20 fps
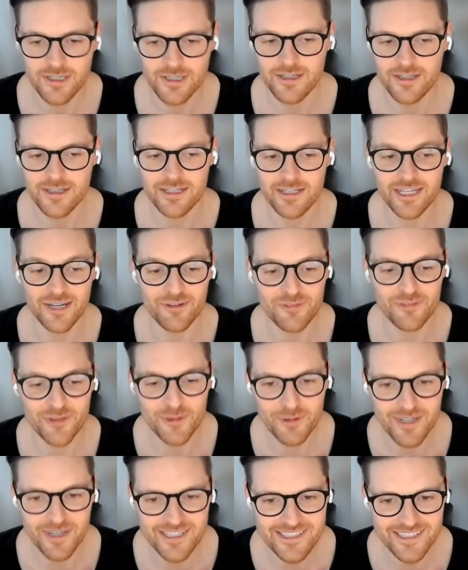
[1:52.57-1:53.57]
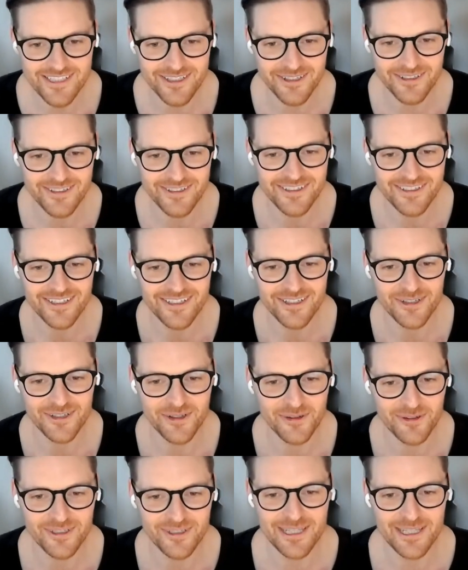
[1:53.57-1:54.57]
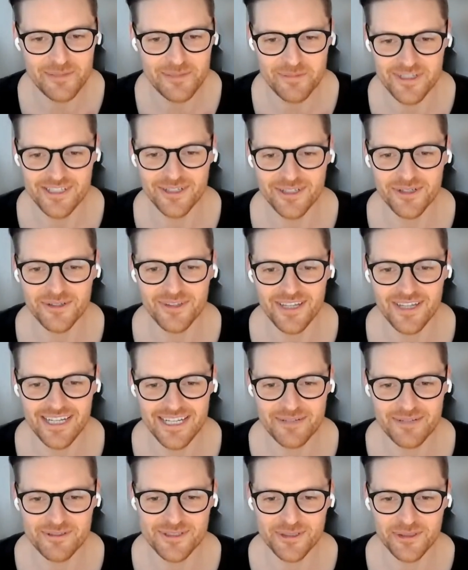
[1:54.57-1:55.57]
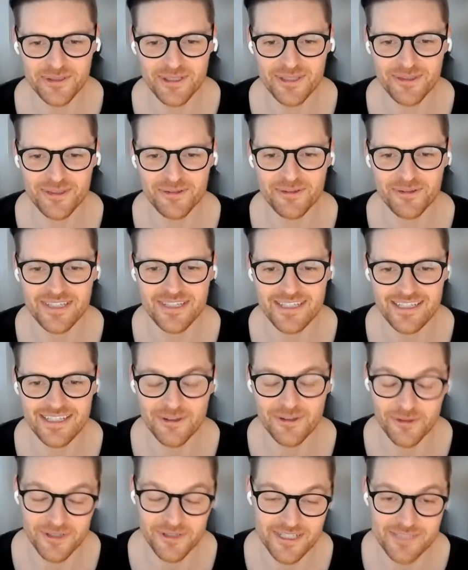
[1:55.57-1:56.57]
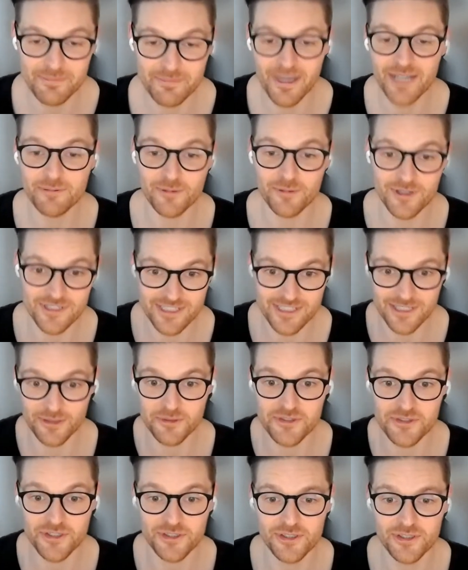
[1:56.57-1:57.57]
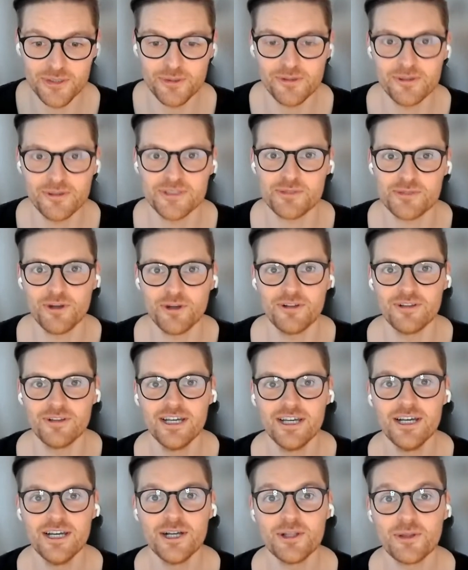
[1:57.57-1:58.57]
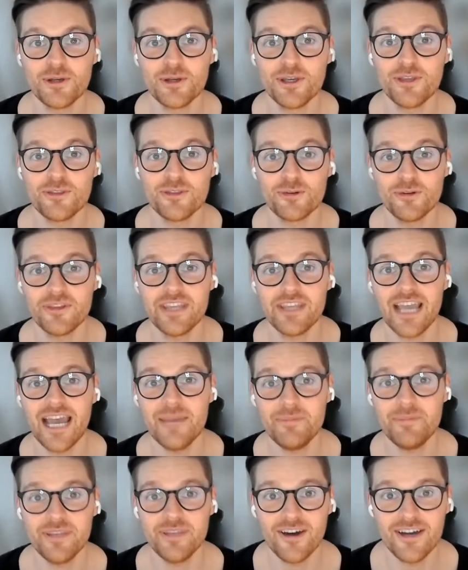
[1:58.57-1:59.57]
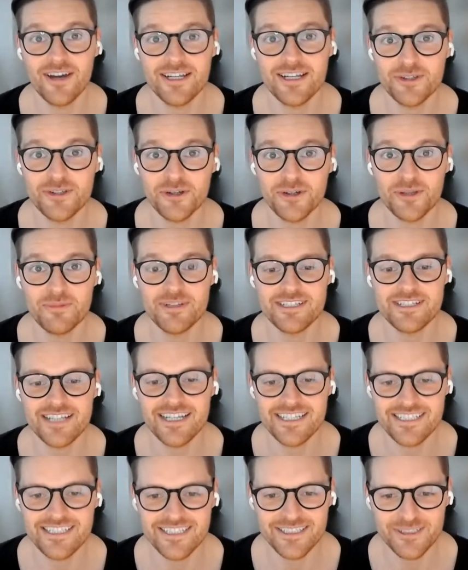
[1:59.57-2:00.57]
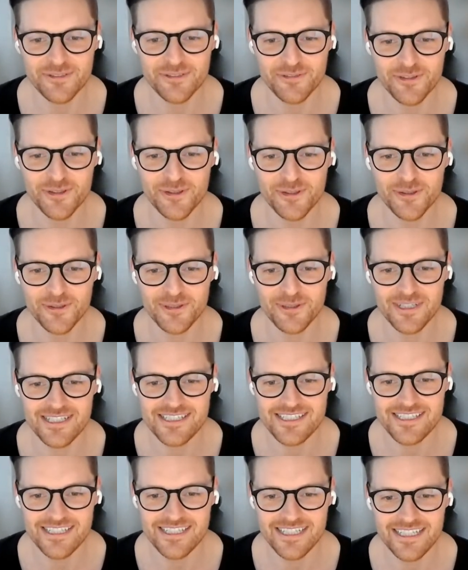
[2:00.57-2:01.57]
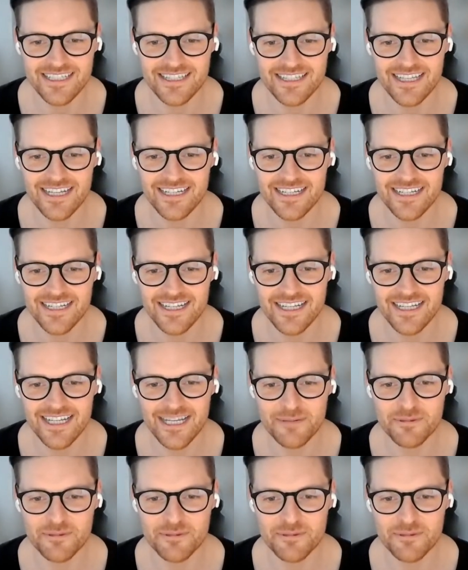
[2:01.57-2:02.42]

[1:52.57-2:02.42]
Now, a few weeks ago, Cory let me know that he was looking through or his mate was, and also you were as well, looking through the API documentation of Google and seeing that it was